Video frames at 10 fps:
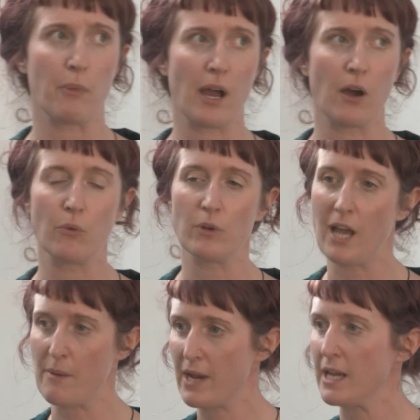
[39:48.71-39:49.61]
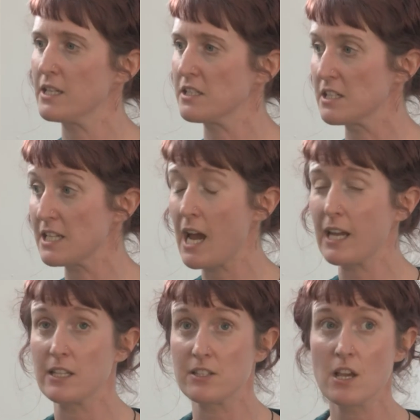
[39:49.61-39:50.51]
about campaigning
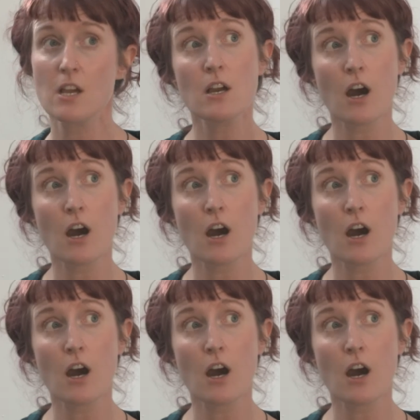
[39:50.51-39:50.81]
today, is